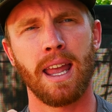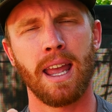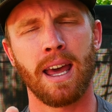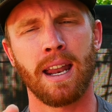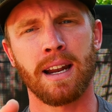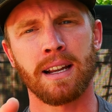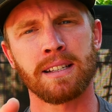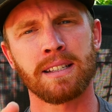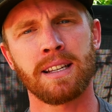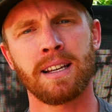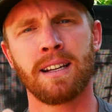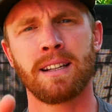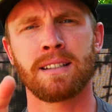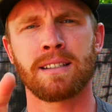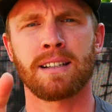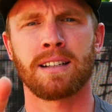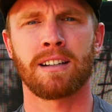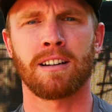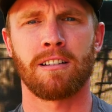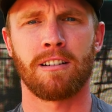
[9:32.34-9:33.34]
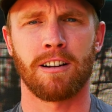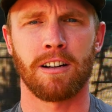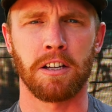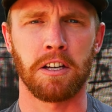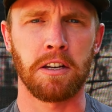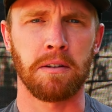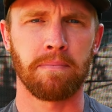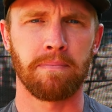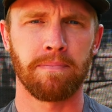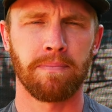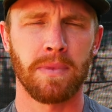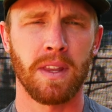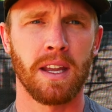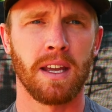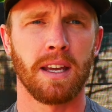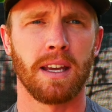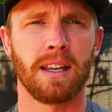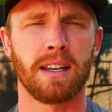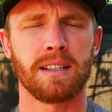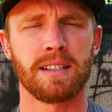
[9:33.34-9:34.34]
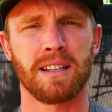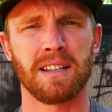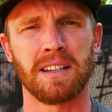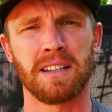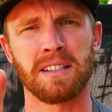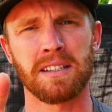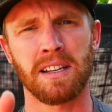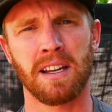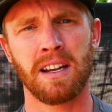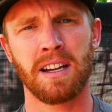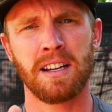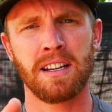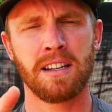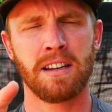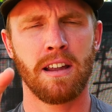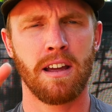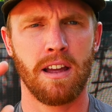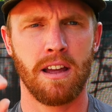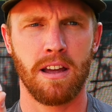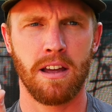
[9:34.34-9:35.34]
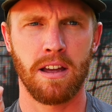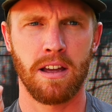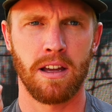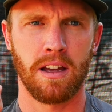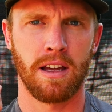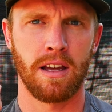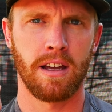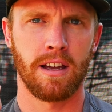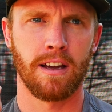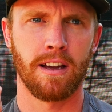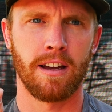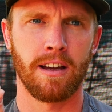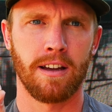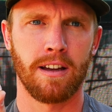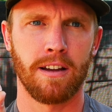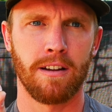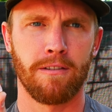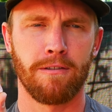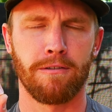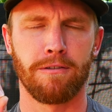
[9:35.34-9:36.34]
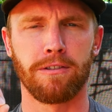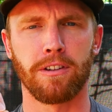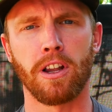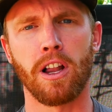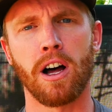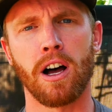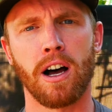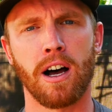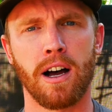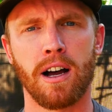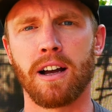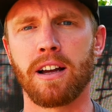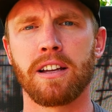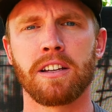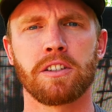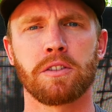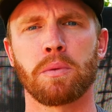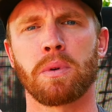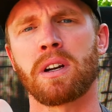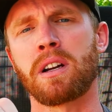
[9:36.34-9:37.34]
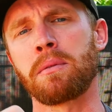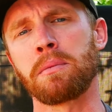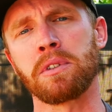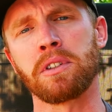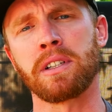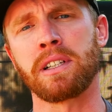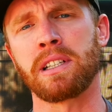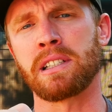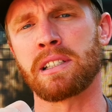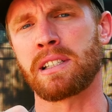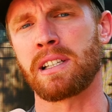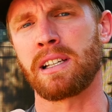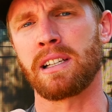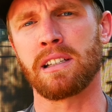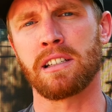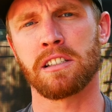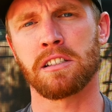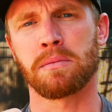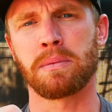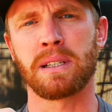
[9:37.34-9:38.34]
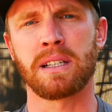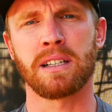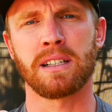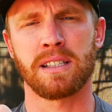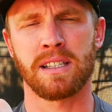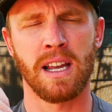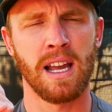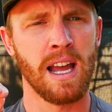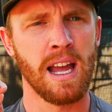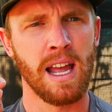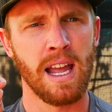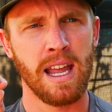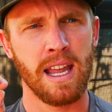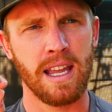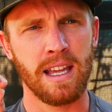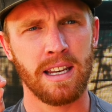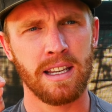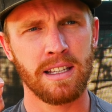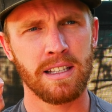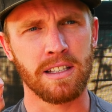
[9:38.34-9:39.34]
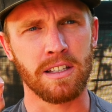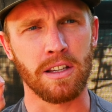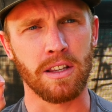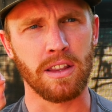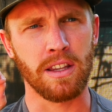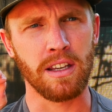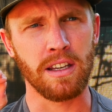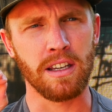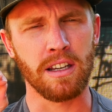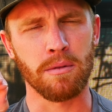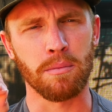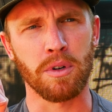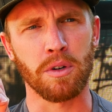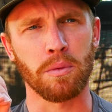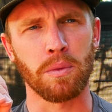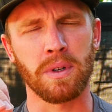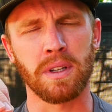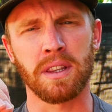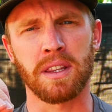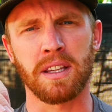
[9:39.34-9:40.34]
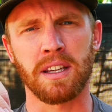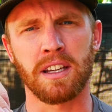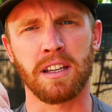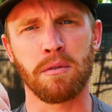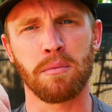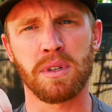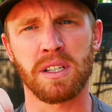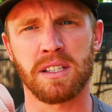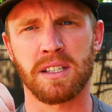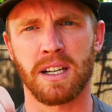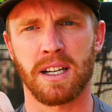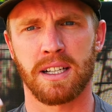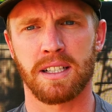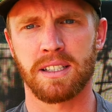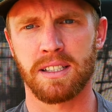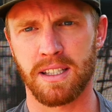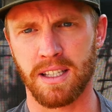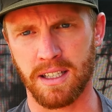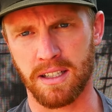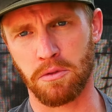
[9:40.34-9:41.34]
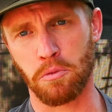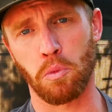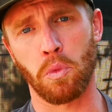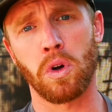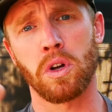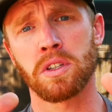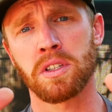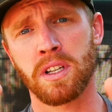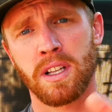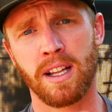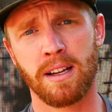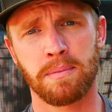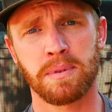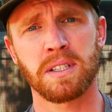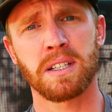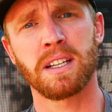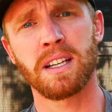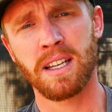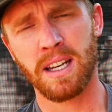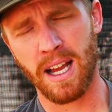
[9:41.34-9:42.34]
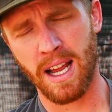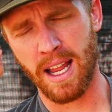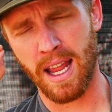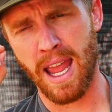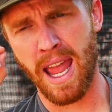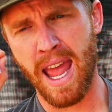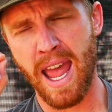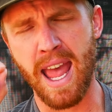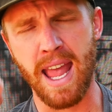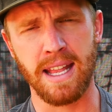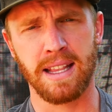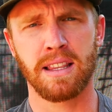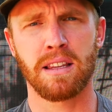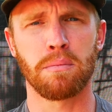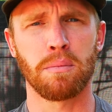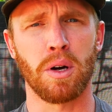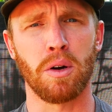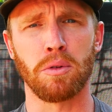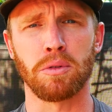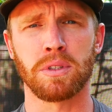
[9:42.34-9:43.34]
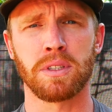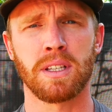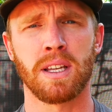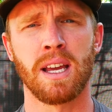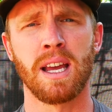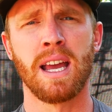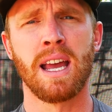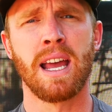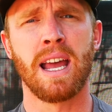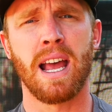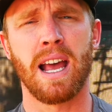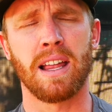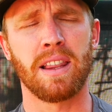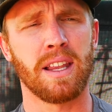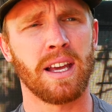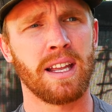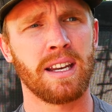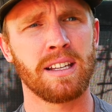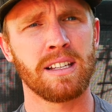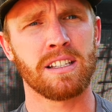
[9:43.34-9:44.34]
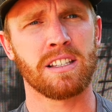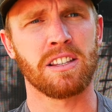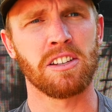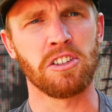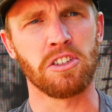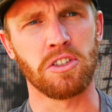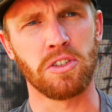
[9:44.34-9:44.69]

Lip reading: and I say it's a con, it is a design flaw is what I'm going to say it is, because it is the number one thing besides the walls collapsing in I hate the most, and that is the